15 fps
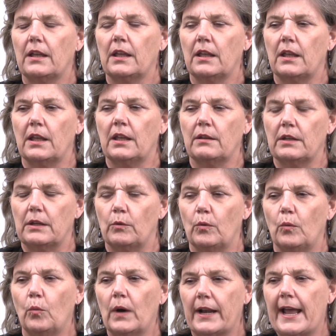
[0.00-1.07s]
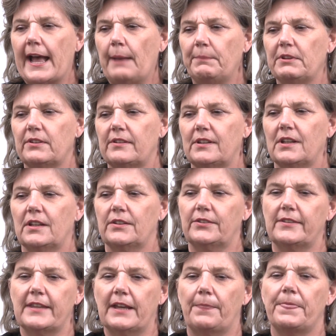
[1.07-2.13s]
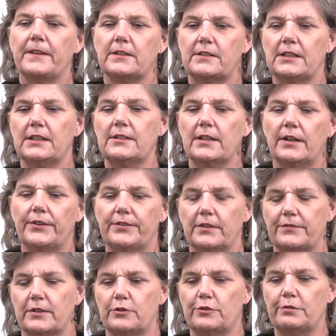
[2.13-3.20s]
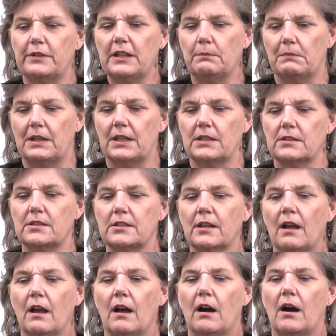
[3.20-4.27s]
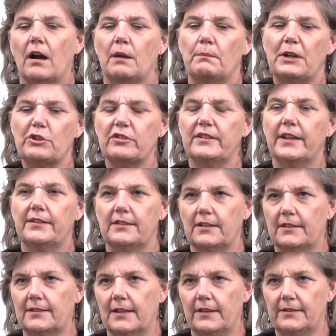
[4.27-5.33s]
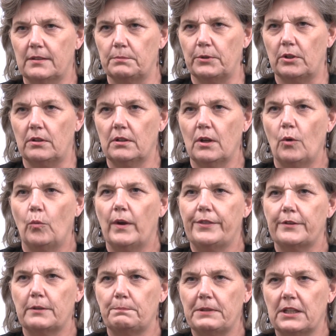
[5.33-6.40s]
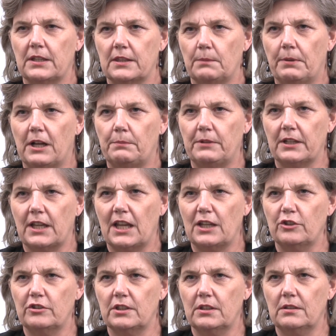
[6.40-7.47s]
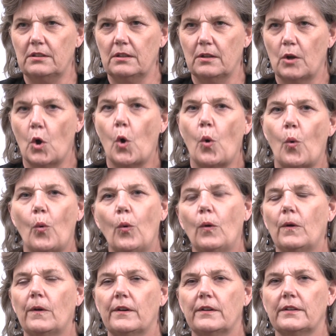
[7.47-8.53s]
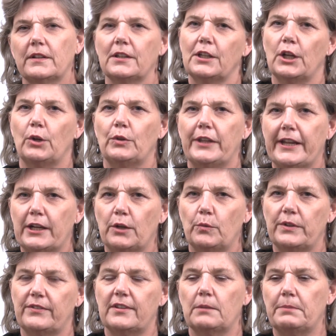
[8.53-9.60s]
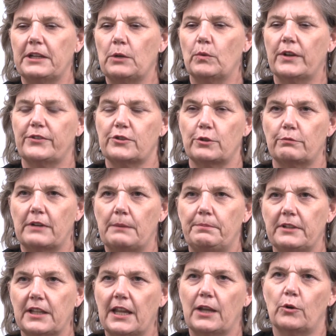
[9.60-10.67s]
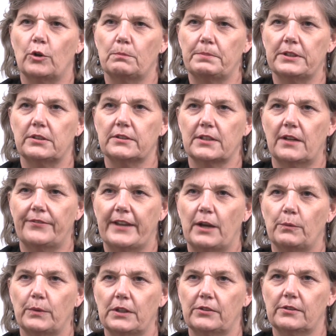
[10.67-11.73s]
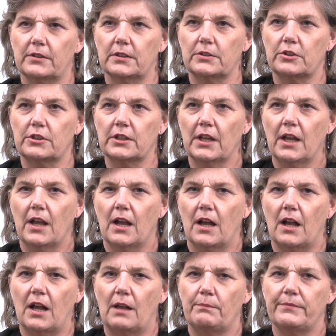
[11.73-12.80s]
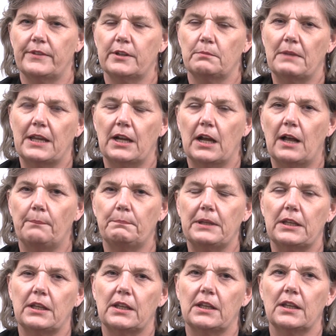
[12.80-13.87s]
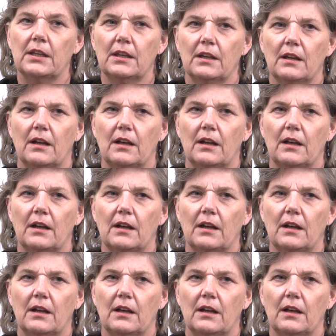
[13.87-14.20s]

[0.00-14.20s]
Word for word: it, it, what happens is that the details of the treatment are much less accessible, whether it be in the publication or you know later when somebody wants to replicate or build on that research. Um, there may not be